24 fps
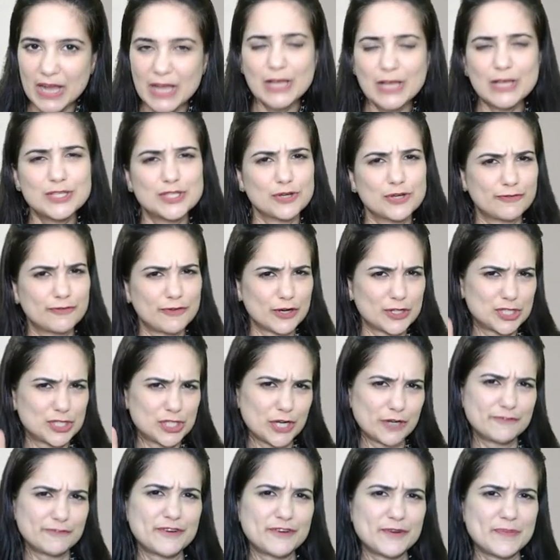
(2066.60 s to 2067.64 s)
So watch
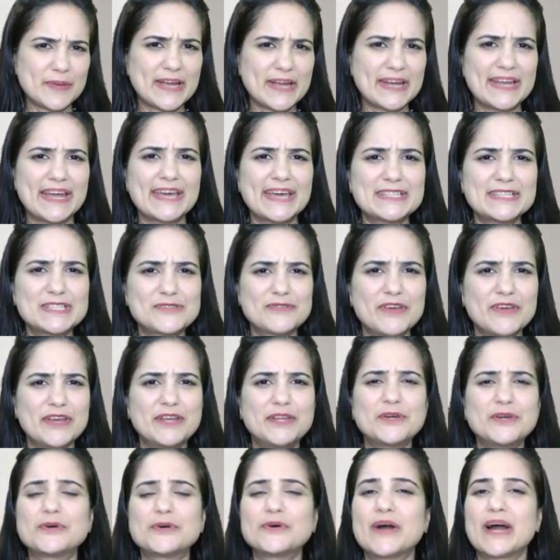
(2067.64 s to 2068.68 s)
out for my next
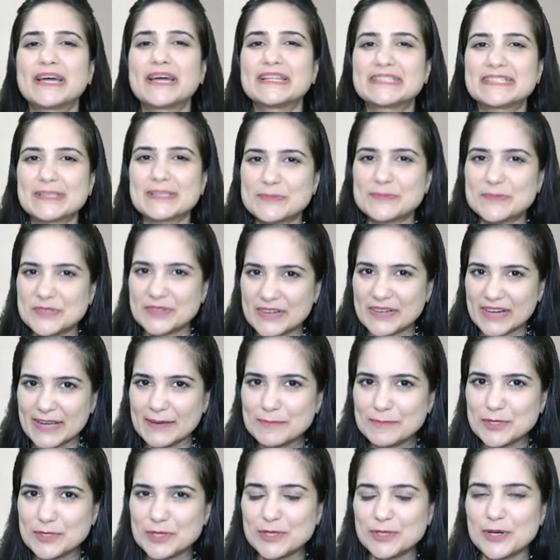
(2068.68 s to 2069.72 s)
video and subscribe
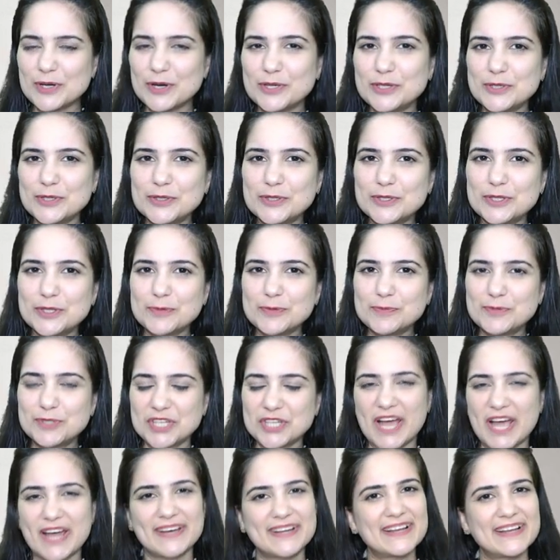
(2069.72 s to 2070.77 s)
to your YouTube
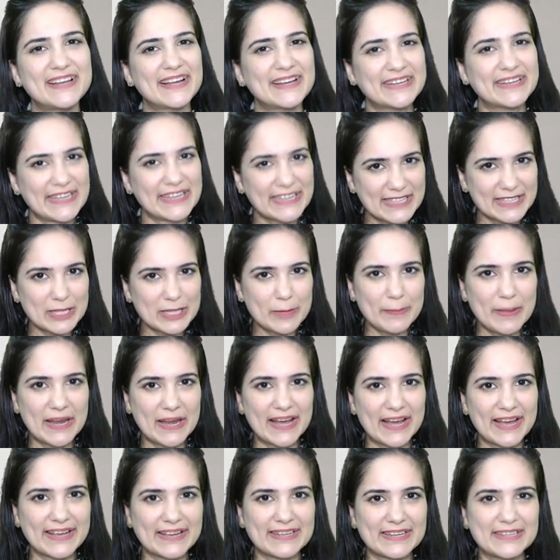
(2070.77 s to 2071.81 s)
channel and hit the bell
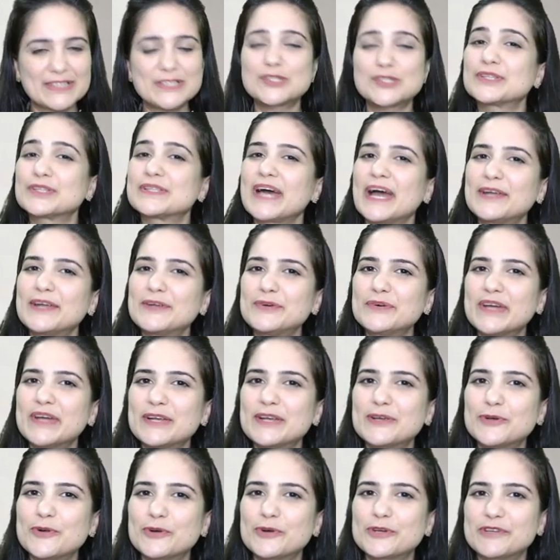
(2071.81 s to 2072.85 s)
icon so that you
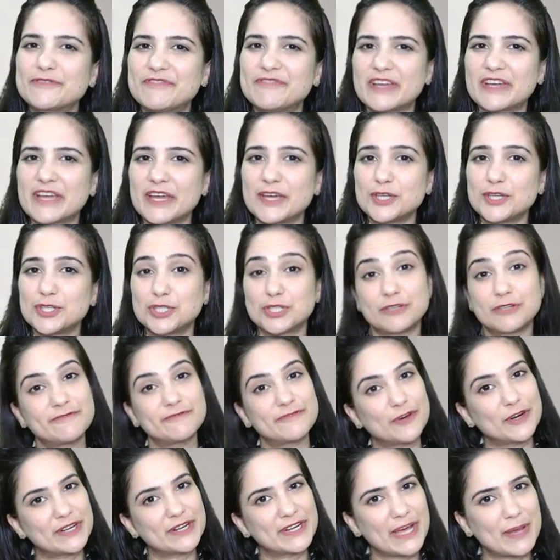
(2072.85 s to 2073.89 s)
get notification
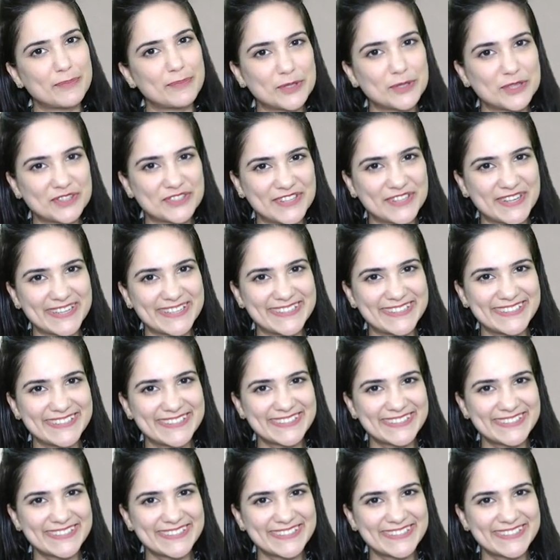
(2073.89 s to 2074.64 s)
for demo 3.